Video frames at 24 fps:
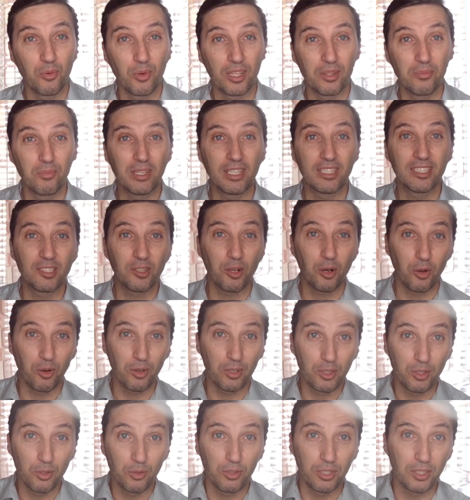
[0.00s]
with me
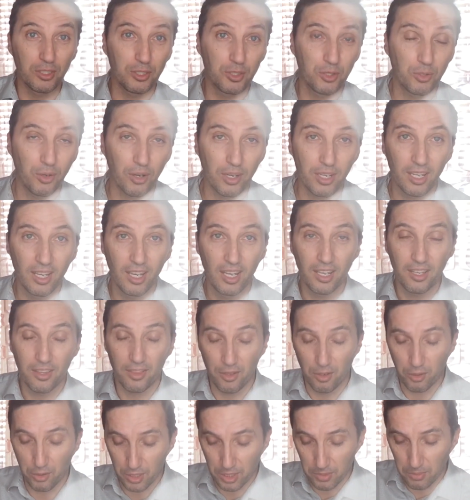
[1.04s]
so you enjoy
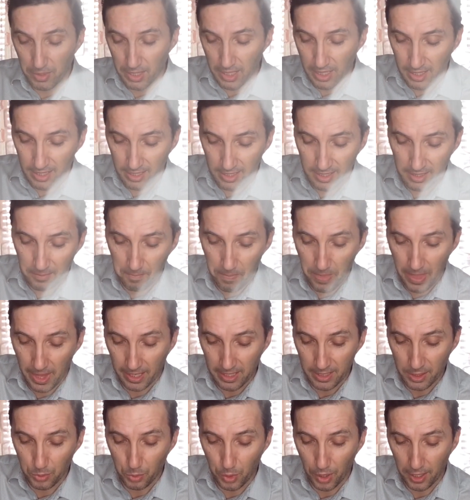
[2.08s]
those meetings
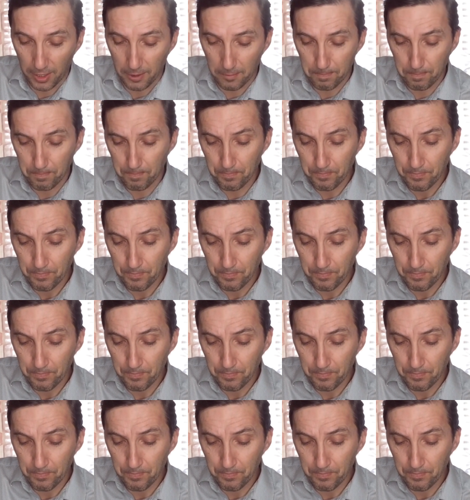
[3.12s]
as well.